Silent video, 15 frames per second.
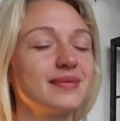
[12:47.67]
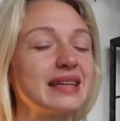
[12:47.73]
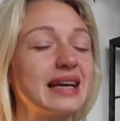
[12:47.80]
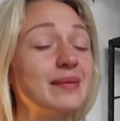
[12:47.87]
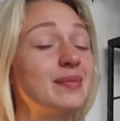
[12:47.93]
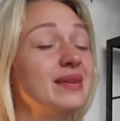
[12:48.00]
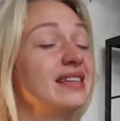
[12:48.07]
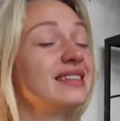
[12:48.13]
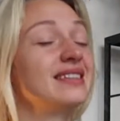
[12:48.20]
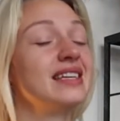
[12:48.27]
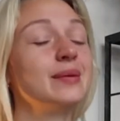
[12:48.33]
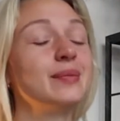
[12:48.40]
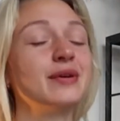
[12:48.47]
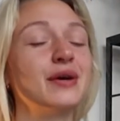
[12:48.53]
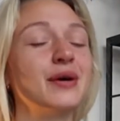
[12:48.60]
And please
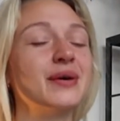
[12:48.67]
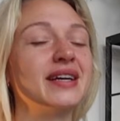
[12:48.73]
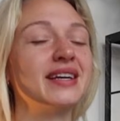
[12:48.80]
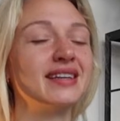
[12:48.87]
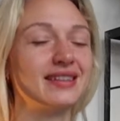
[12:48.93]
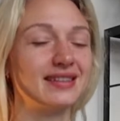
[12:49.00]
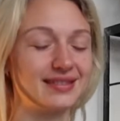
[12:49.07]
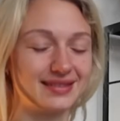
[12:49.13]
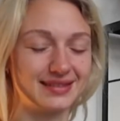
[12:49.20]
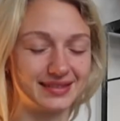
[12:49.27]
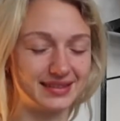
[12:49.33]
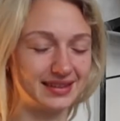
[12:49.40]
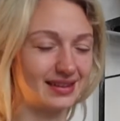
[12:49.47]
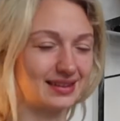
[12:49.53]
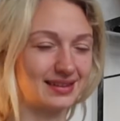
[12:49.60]
keep going
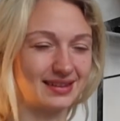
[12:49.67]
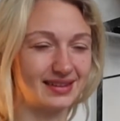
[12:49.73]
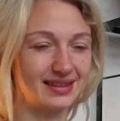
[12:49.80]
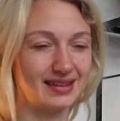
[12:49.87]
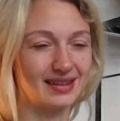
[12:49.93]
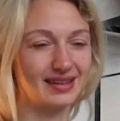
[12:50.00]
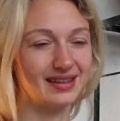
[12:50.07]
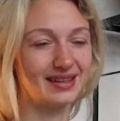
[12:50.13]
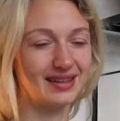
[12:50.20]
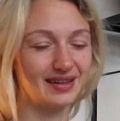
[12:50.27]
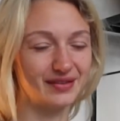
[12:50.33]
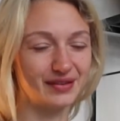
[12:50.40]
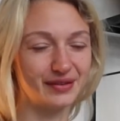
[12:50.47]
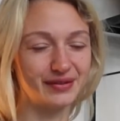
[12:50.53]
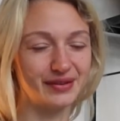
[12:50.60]

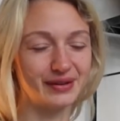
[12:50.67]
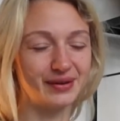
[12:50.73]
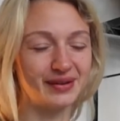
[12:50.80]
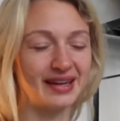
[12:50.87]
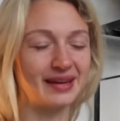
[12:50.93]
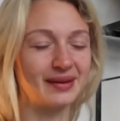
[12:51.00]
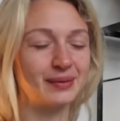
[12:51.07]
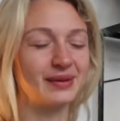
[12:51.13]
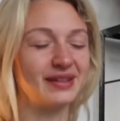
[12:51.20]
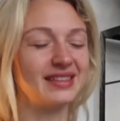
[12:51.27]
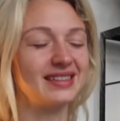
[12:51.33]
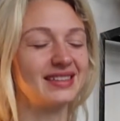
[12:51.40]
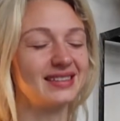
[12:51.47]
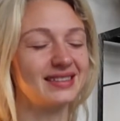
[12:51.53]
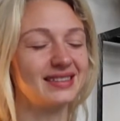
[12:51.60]
if you feel that would